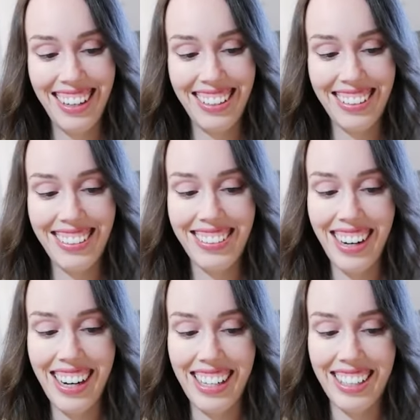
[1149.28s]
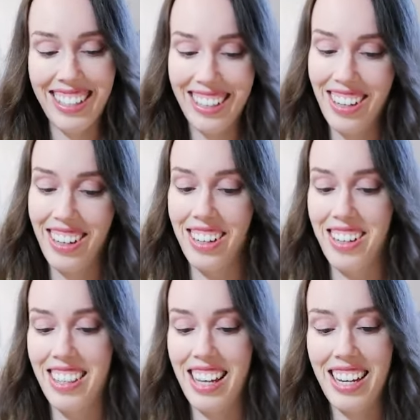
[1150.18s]
All right, so
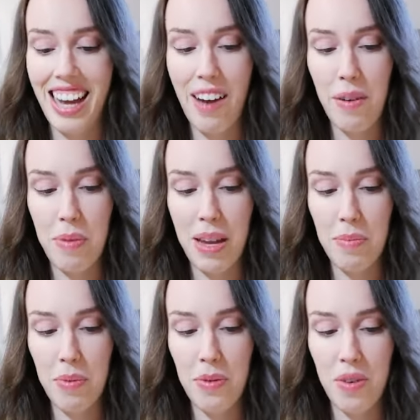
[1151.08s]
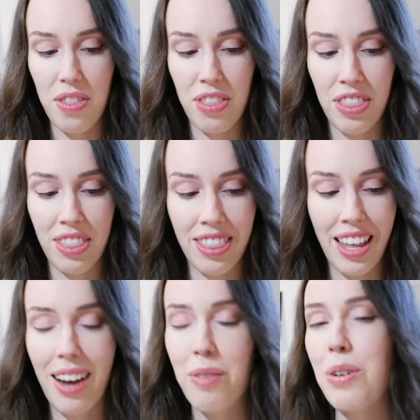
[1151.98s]
there you have it, people.
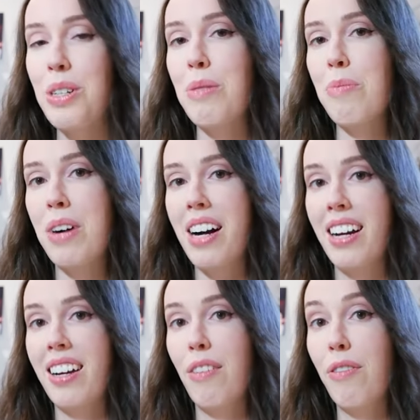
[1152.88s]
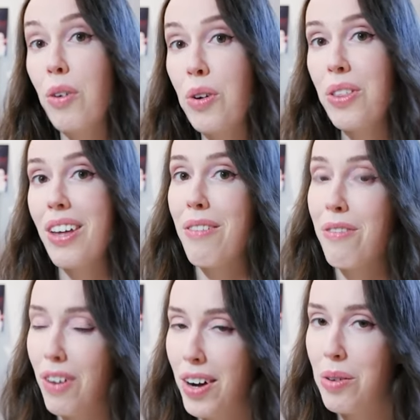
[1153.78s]
That was my fourth and
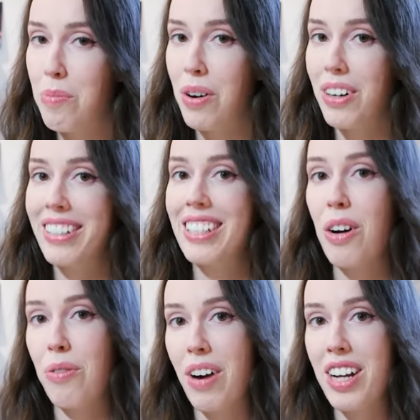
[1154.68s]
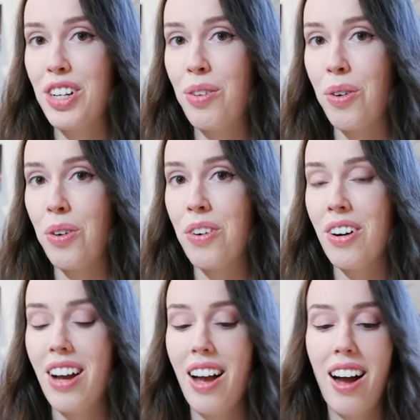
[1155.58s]
final box of Raging Roar.
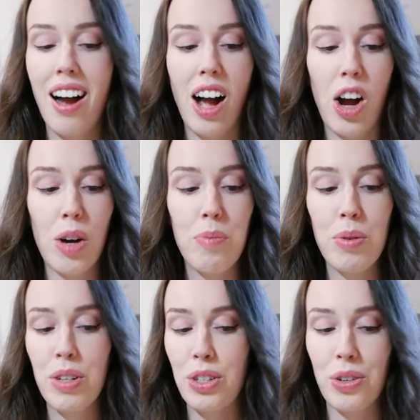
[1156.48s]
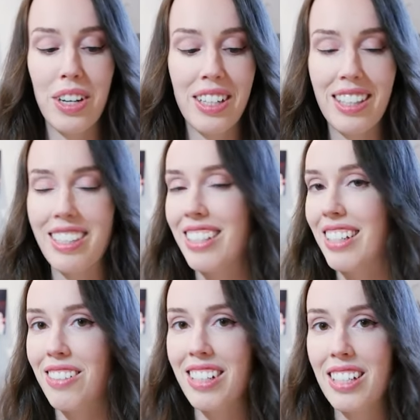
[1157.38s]
I hope you enjoyed this
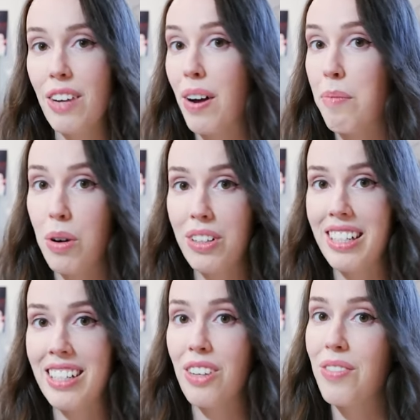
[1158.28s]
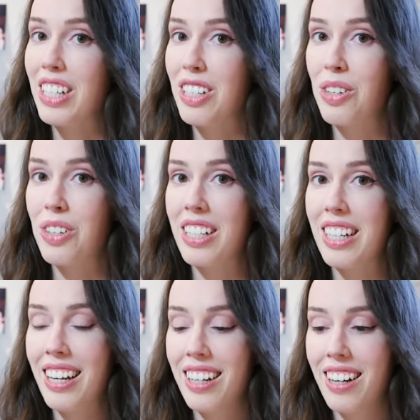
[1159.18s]
series of unboxings of this new set.